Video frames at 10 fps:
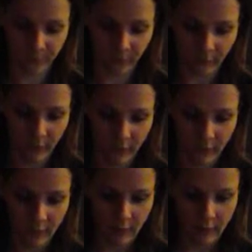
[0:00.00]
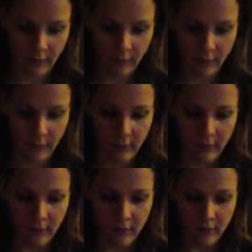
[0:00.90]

No one is speaking in this clip.